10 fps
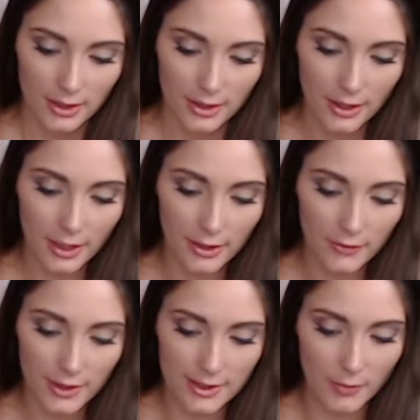Not
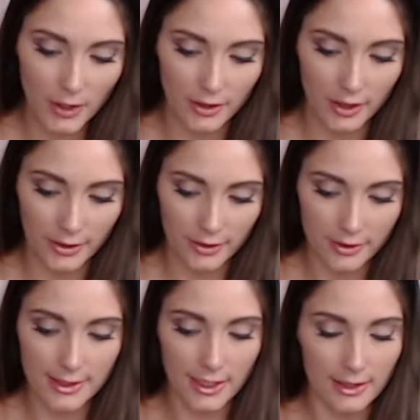even his mother, I
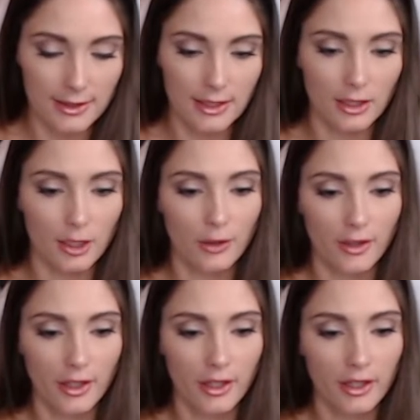understand, said
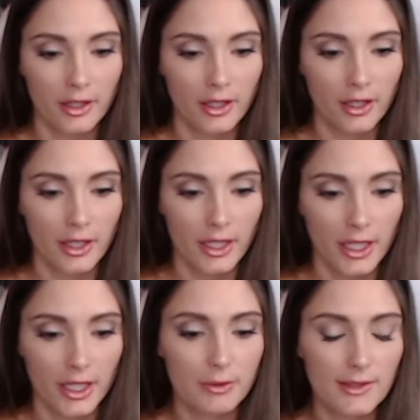Lothar.
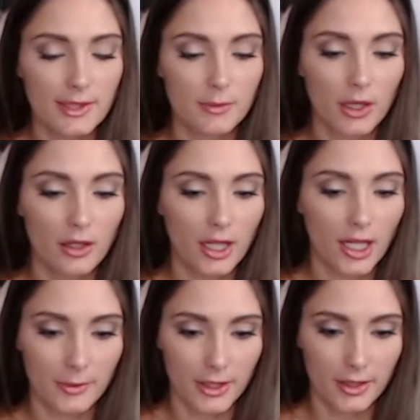It was a small
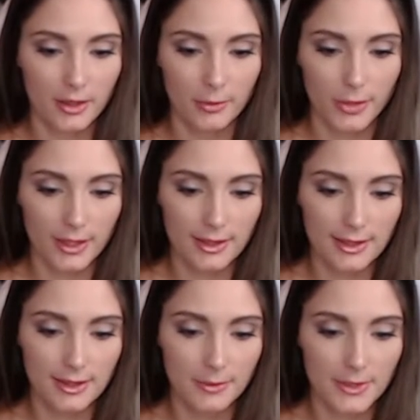comment, but it
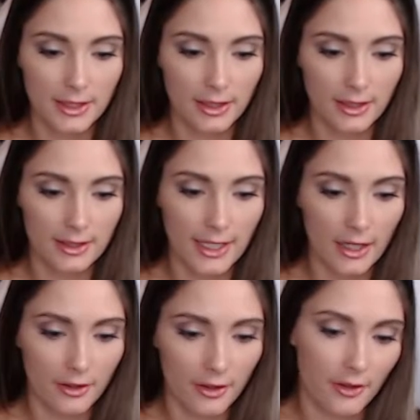slipped in like a
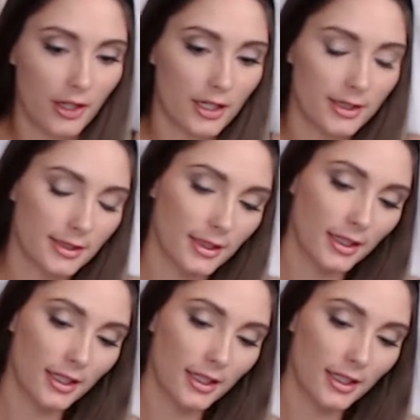dagger thrust.